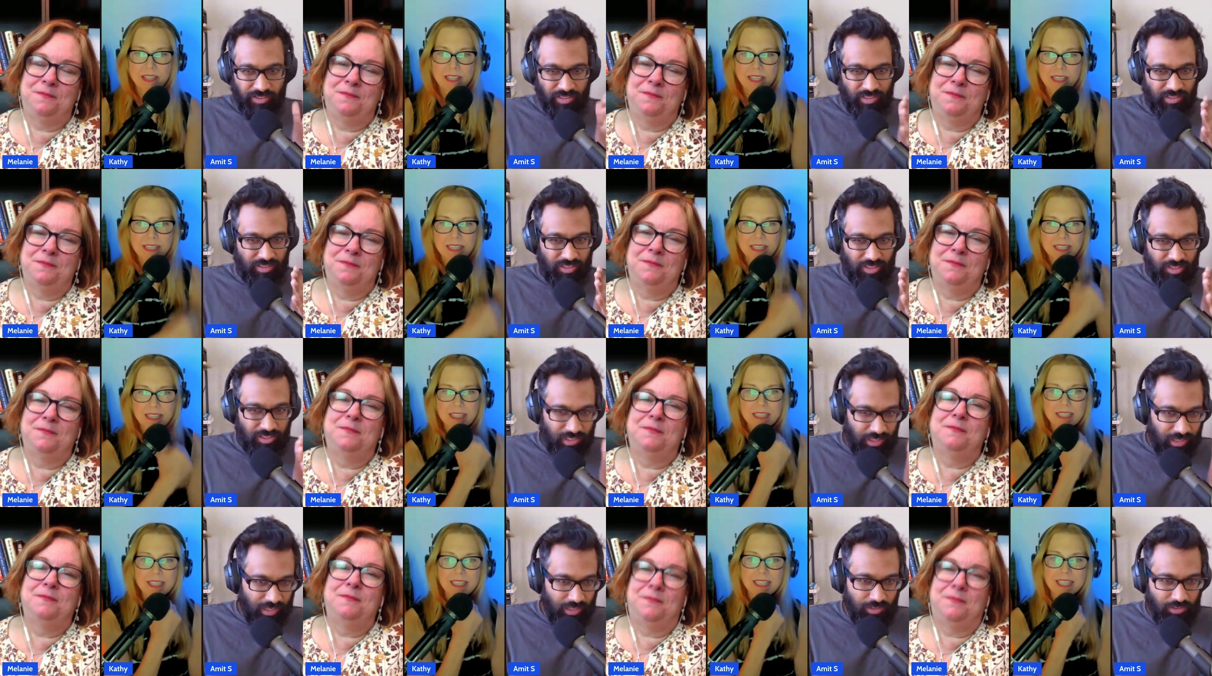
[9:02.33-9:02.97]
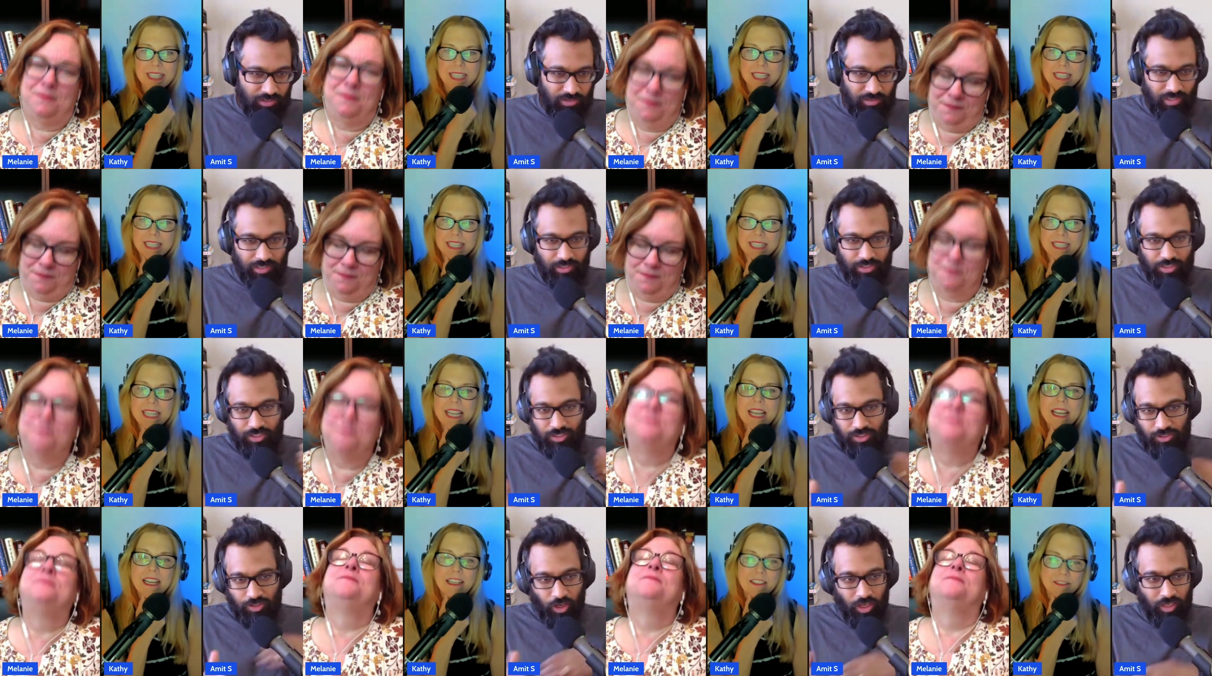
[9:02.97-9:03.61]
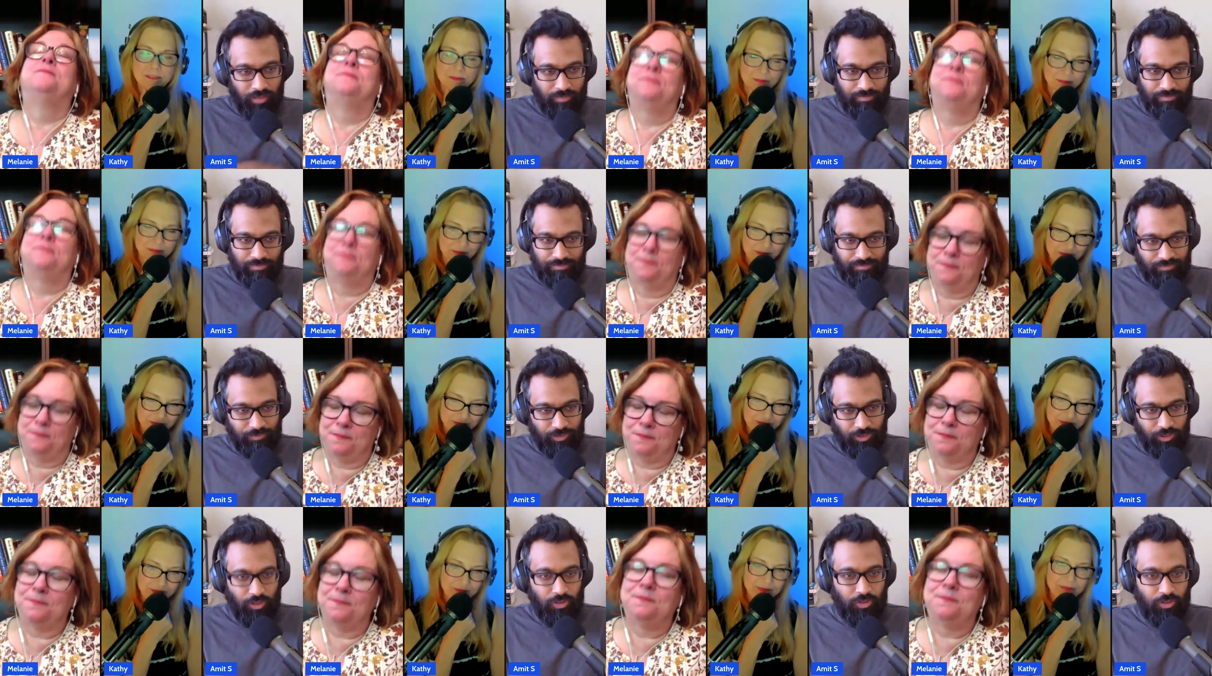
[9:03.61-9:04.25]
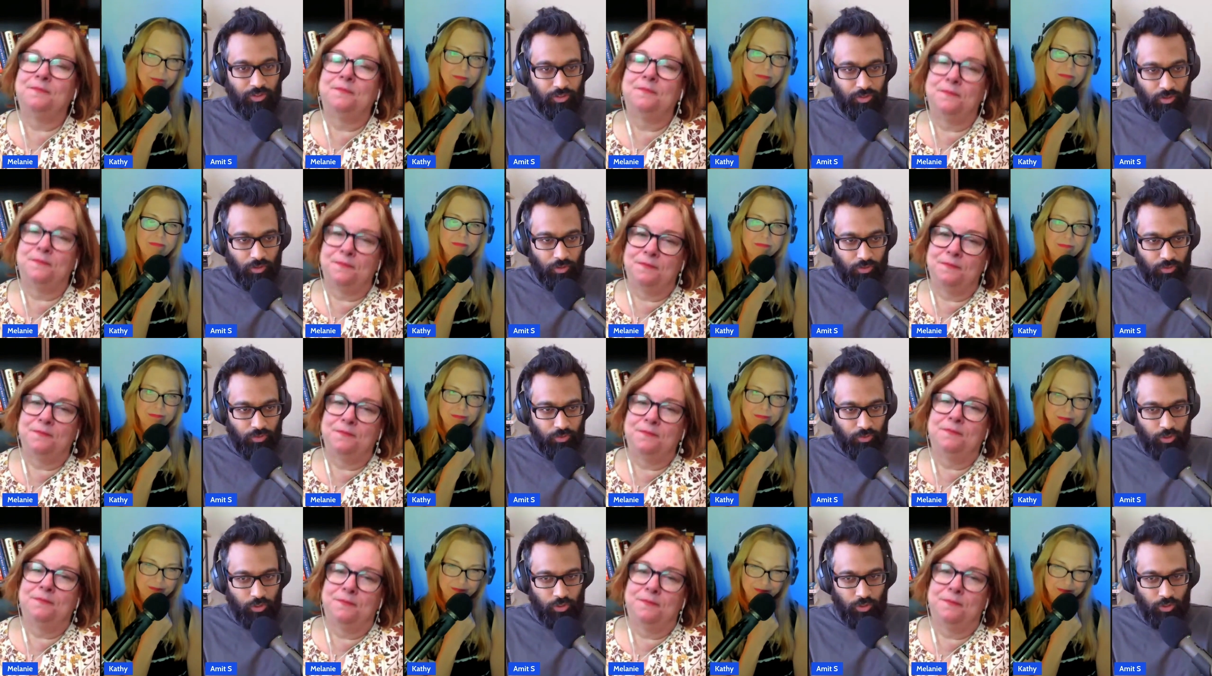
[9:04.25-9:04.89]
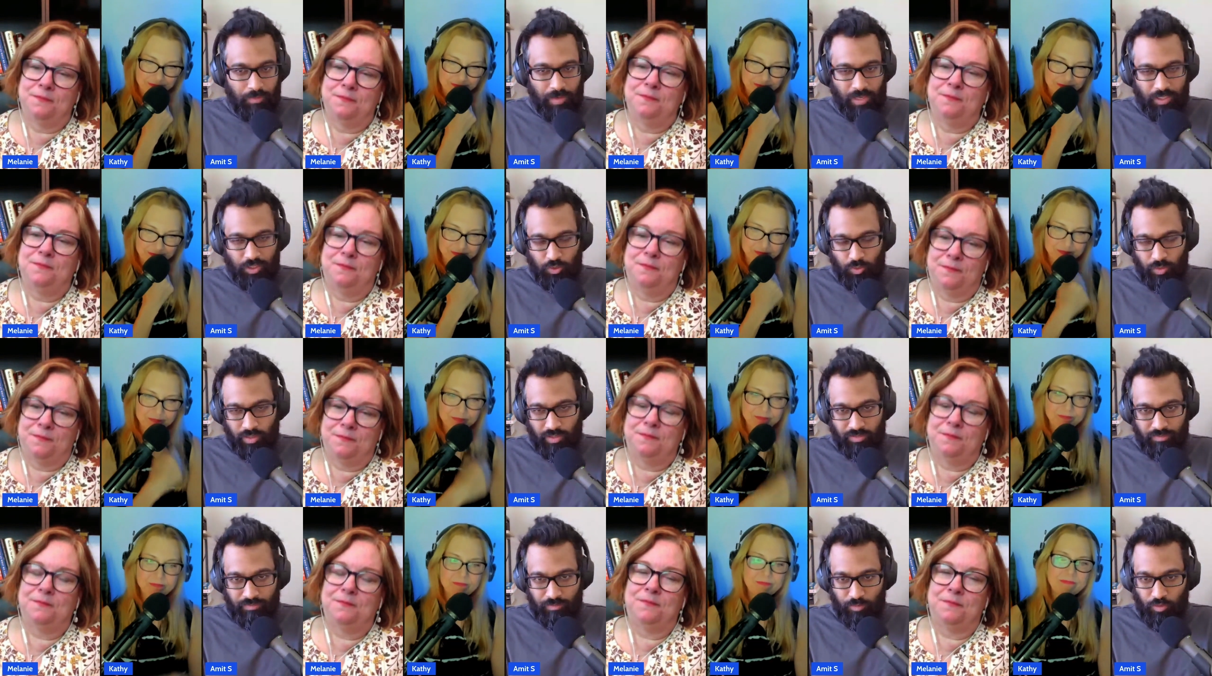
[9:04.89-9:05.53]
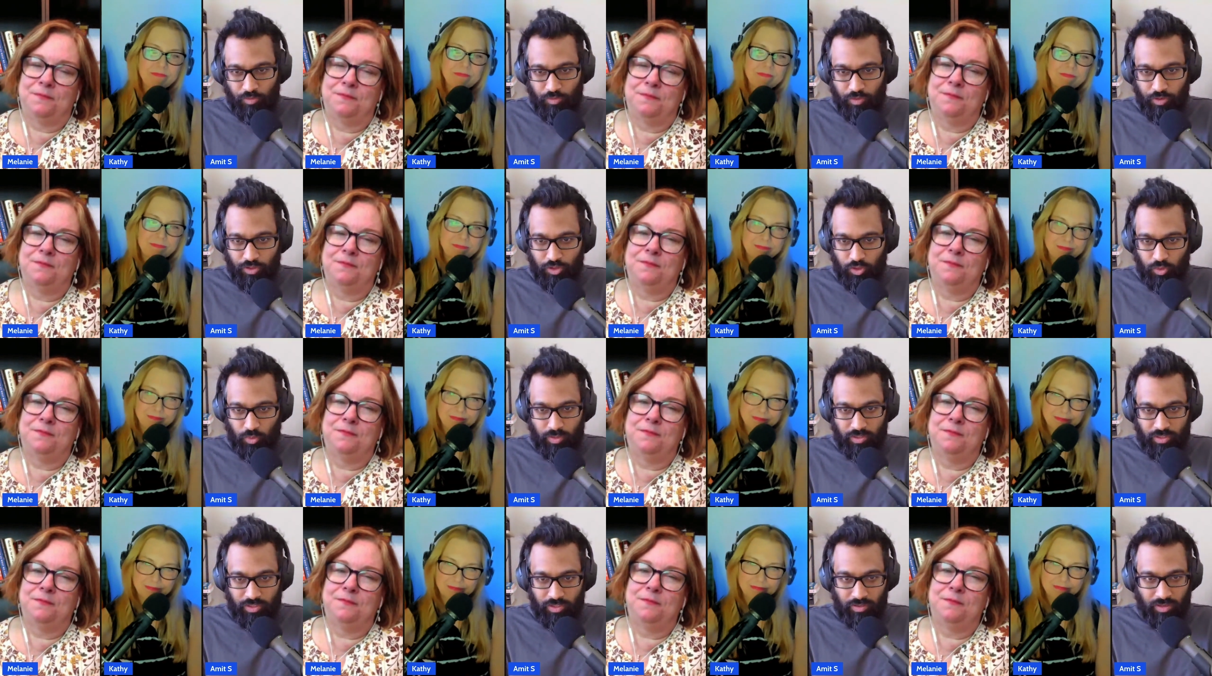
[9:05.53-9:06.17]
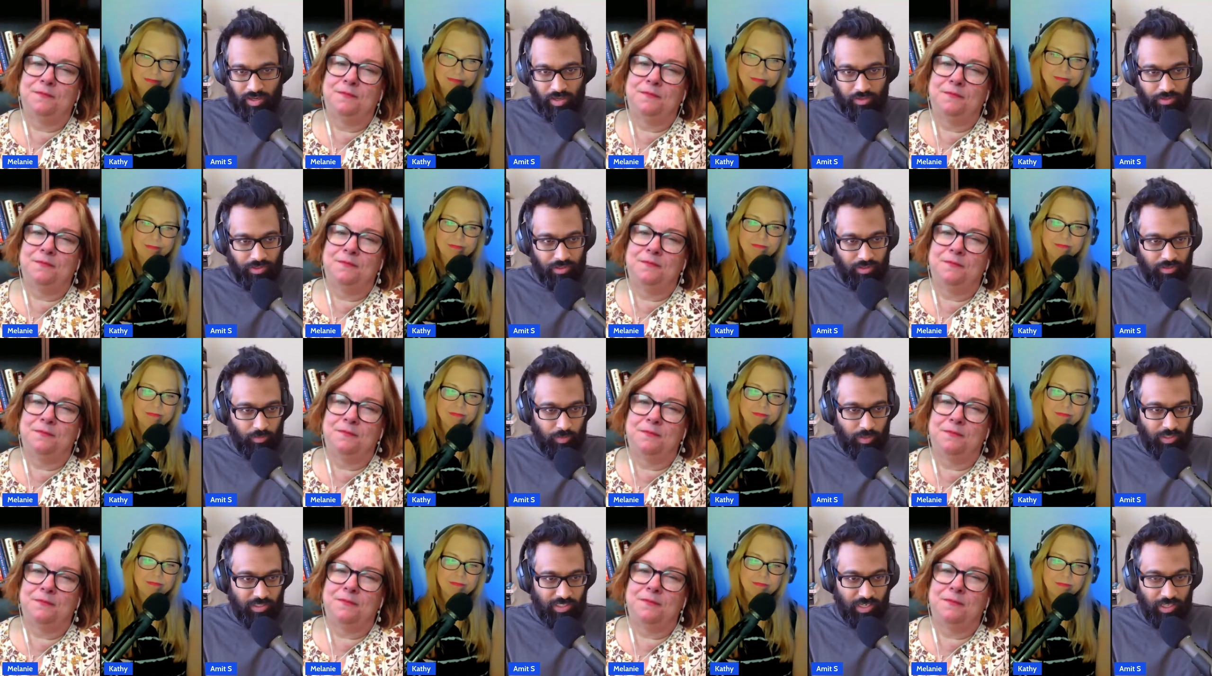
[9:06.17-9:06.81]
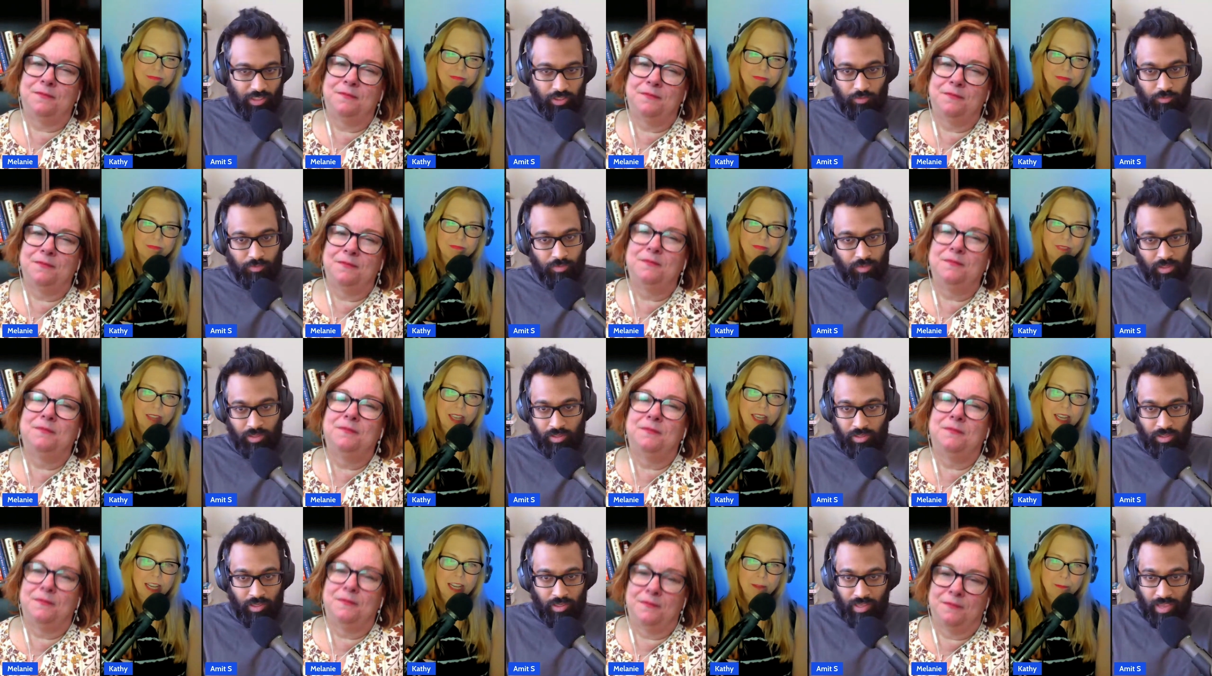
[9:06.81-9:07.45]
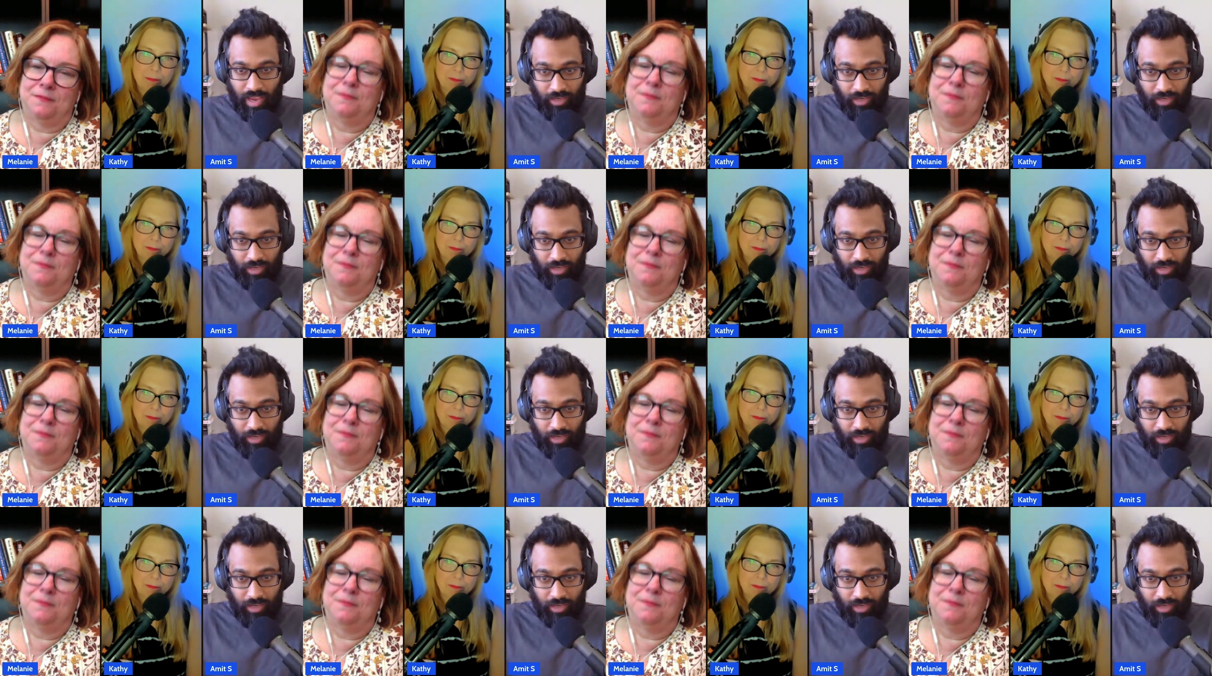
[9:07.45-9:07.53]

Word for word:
Speaker 1: at this stage. Like she's yeah. not, mm-hmm. you know, the go-to. She might do a movie or two a year, I think, whereas the other yeah.